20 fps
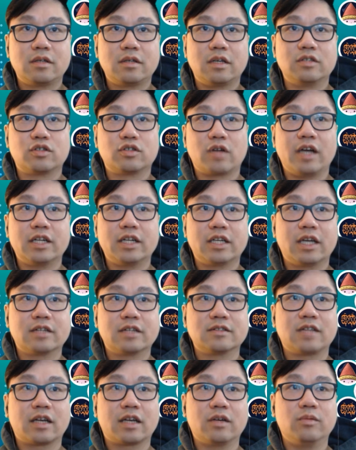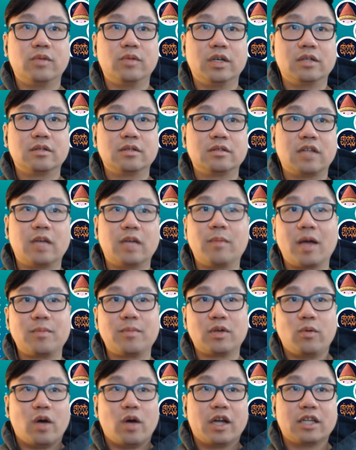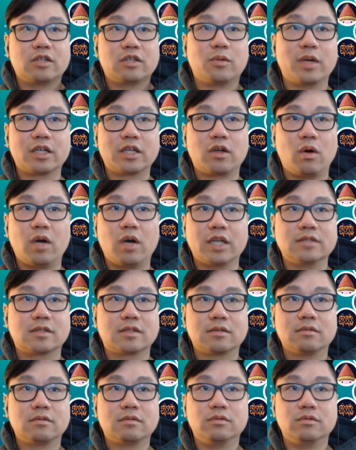and trying to get a second win. They might be wanting to win coins.